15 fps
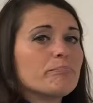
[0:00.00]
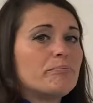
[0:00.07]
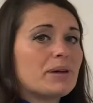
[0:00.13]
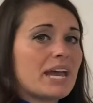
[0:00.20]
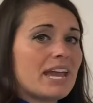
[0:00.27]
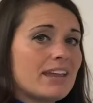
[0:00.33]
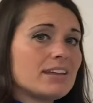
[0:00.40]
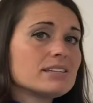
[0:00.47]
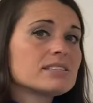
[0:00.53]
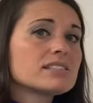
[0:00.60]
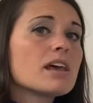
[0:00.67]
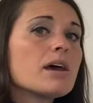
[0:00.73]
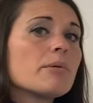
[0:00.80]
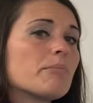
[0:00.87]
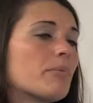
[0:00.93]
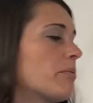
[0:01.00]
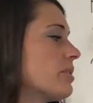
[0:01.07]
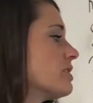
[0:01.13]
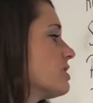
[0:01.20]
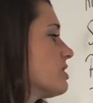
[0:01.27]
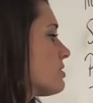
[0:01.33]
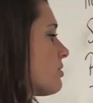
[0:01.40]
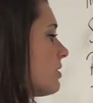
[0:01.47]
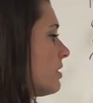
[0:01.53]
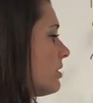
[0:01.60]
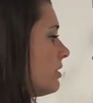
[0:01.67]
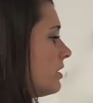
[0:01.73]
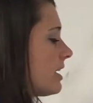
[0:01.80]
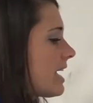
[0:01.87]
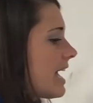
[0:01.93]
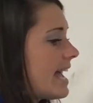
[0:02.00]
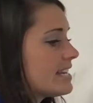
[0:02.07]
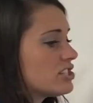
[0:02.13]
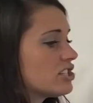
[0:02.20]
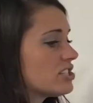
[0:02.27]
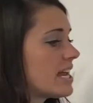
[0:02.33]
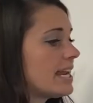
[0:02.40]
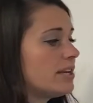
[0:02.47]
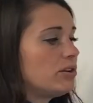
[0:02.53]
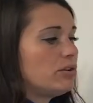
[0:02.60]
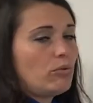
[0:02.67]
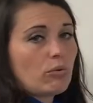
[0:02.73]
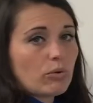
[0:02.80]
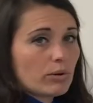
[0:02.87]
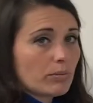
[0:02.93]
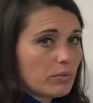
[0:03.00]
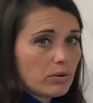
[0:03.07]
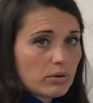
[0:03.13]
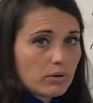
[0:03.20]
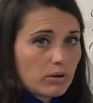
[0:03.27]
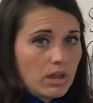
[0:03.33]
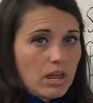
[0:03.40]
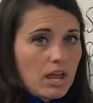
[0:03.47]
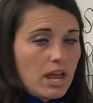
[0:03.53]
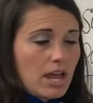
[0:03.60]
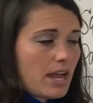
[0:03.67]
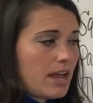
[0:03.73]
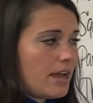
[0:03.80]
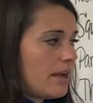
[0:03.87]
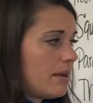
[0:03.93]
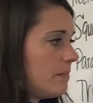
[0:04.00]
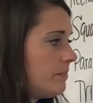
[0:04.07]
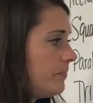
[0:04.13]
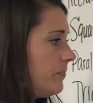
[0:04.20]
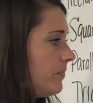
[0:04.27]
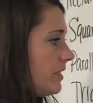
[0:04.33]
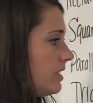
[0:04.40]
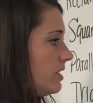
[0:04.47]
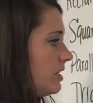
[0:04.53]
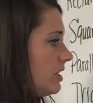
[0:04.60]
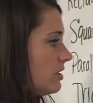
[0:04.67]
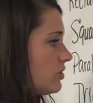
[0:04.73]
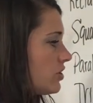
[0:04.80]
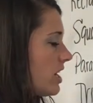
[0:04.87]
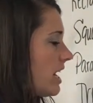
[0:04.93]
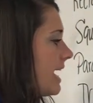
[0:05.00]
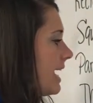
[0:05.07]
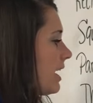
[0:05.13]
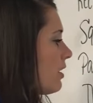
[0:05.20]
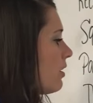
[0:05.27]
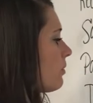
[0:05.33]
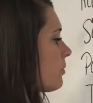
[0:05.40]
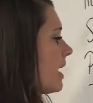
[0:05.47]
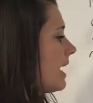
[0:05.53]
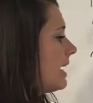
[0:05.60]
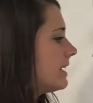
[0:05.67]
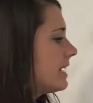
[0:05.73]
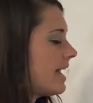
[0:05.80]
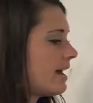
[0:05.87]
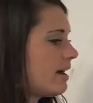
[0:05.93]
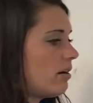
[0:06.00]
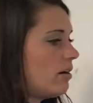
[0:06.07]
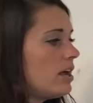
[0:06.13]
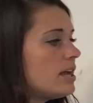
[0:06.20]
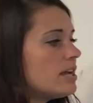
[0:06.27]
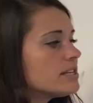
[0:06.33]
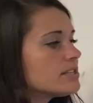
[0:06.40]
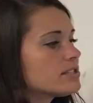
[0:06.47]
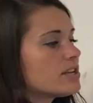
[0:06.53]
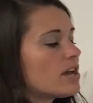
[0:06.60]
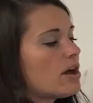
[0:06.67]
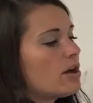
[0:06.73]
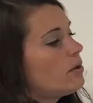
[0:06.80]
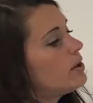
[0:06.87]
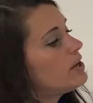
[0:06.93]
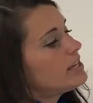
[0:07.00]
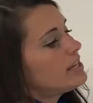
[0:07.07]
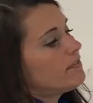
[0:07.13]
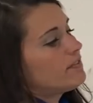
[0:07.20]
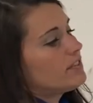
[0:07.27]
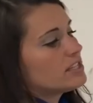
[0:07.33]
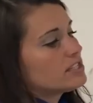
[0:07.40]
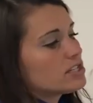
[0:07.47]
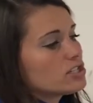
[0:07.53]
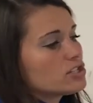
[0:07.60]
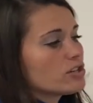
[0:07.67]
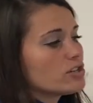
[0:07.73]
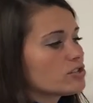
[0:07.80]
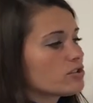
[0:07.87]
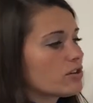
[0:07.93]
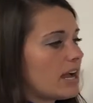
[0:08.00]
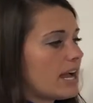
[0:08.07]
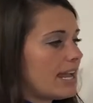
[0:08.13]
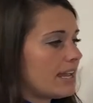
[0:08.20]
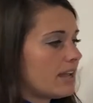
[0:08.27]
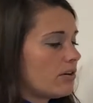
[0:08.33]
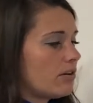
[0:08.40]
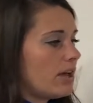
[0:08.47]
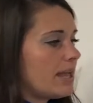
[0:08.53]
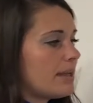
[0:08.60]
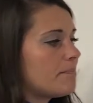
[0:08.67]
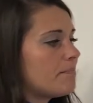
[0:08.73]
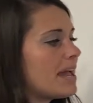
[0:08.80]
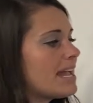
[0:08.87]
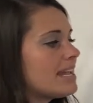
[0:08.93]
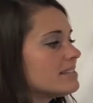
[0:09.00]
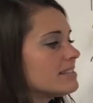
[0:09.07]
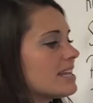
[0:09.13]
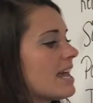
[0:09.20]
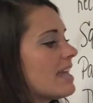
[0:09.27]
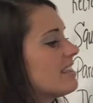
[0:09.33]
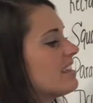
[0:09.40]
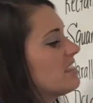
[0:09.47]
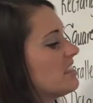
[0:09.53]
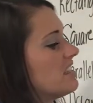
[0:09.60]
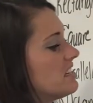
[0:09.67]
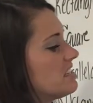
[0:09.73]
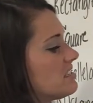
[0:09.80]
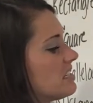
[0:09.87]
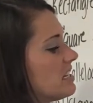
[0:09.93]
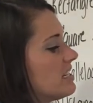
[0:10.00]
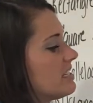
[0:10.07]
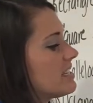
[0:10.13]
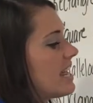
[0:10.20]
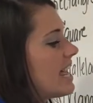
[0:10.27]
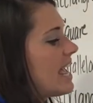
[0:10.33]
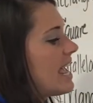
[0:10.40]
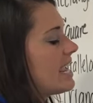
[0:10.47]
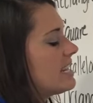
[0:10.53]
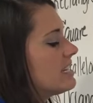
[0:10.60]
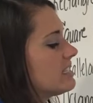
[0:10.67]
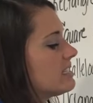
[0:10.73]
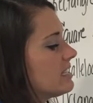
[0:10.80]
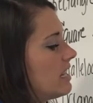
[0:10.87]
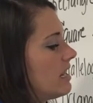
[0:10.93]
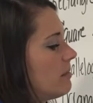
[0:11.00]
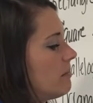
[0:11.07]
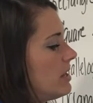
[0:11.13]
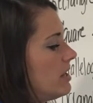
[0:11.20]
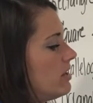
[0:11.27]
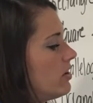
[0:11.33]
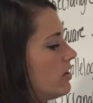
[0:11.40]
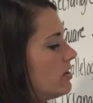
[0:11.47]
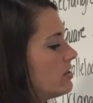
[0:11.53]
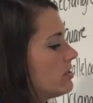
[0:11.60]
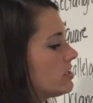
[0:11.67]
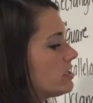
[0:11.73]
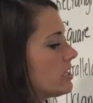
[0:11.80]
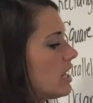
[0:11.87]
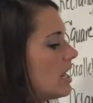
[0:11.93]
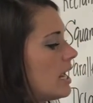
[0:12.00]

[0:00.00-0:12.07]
base, but we're just gonna look at just a normal triangle right now. So if this is your triangle, it may say that this is 8 centimeters,